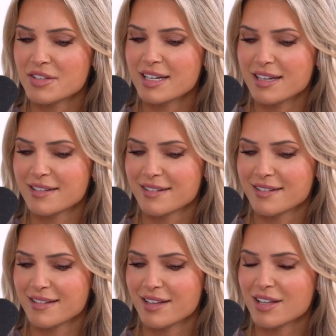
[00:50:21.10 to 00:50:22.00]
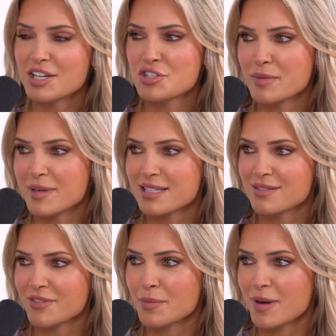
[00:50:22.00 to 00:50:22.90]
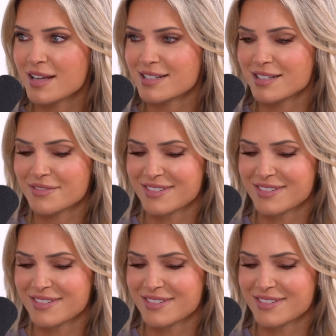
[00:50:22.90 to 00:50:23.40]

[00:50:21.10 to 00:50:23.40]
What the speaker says: you did. A lot of dreamers. Very positive.